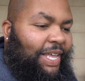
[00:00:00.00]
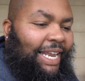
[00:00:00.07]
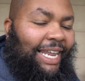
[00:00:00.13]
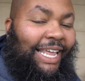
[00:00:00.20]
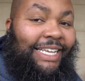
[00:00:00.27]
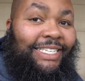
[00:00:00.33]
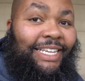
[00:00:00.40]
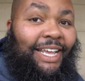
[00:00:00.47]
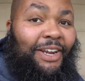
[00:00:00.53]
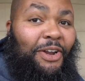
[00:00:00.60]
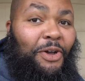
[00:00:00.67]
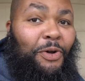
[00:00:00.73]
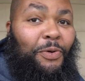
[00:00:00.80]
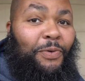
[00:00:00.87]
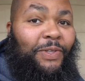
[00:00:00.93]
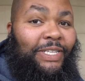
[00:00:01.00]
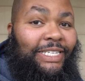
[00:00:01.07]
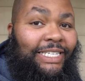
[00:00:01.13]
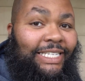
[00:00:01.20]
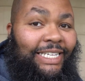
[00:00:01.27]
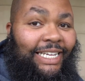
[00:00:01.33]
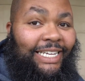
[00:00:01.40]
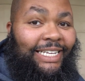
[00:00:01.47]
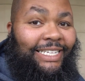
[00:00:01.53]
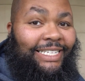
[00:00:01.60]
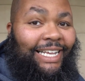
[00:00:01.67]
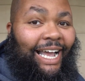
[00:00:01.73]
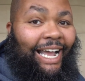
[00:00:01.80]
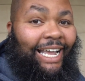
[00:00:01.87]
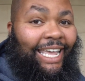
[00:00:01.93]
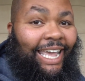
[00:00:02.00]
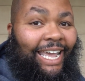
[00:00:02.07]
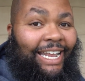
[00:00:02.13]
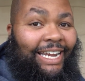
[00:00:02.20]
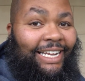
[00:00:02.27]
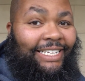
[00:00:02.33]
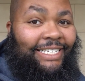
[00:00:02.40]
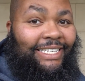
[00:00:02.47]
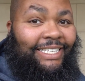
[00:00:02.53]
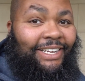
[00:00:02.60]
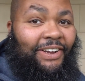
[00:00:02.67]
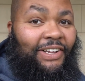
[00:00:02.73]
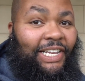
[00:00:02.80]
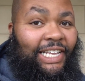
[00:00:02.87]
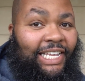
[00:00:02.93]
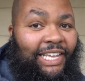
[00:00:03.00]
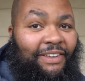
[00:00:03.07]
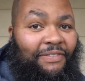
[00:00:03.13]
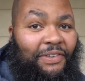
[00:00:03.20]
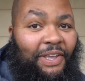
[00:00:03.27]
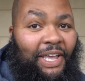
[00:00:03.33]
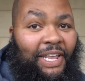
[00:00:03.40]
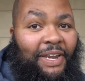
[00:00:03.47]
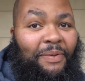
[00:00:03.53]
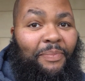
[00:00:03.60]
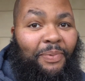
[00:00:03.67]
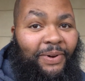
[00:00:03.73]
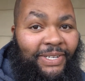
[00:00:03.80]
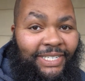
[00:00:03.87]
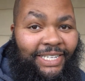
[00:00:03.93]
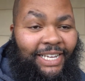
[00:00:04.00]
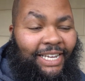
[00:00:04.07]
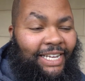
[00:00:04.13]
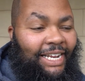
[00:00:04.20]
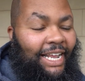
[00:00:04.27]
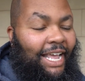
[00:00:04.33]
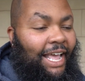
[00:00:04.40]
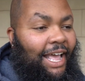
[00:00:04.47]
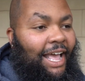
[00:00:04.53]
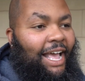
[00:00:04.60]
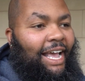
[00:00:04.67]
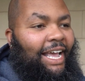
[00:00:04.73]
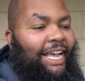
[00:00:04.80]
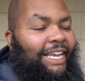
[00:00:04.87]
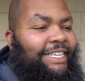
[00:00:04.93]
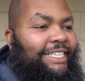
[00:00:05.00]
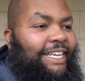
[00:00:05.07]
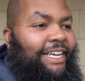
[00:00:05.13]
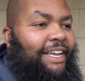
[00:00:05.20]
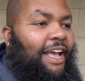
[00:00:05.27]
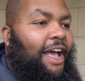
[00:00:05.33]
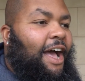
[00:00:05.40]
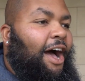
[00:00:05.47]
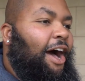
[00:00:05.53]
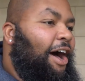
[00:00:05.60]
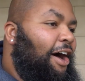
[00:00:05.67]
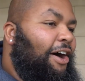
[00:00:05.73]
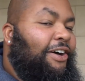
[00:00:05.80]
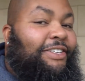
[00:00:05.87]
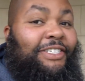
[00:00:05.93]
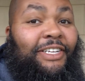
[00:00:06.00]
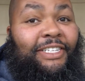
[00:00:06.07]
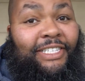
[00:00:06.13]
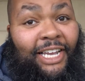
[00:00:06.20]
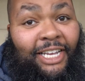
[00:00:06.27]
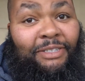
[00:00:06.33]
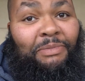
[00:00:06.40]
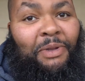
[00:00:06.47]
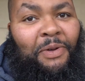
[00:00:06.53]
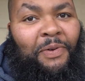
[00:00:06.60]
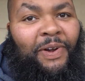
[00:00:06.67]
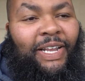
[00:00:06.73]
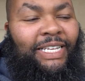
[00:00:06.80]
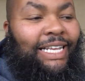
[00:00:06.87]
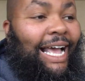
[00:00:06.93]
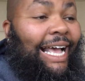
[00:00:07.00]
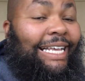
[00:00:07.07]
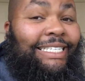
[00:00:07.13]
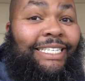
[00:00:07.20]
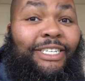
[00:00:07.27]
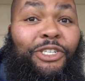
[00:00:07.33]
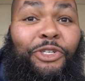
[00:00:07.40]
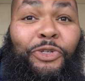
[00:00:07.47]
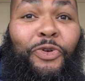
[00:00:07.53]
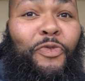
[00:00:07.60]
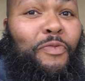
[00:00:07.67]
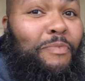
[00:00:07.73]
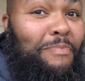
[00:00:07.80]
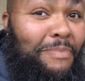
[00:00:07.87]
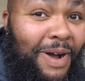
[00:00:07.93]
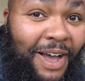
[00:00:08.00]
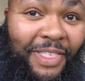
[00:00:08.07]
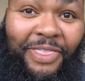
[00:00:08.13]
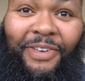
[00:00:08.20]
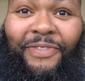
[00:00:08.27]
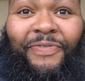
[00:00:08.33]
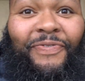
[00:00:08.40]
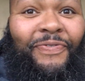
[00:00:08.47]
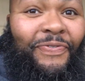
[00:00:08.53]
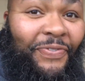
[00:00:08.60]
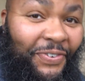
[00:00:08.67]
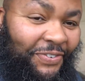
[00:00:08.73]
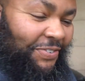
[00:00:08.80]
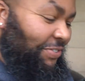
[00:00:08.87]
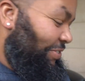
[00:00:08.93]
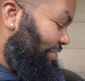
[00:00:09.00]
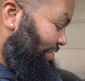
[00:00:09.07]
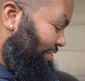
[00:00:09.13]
unless I know who this is, I can't necessarily give you any brisket. He's like, oh, so he tells me who it is. I said, you motherfucker.